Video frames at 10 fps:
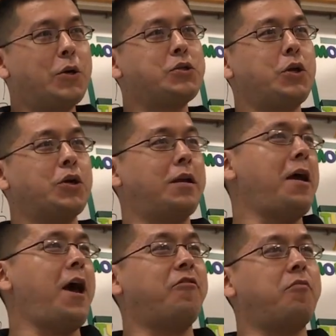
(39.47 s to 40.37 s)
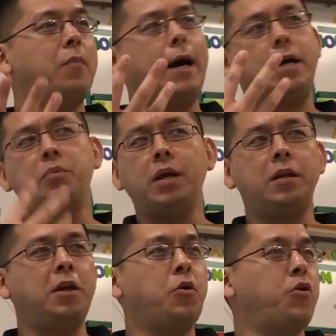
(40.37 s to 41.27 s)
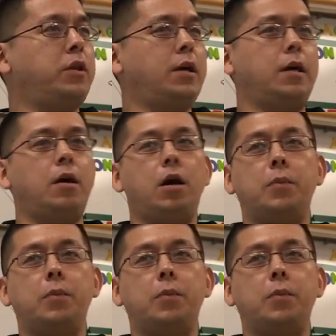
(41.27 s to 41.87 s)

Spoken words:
so you're going to have my opinion or the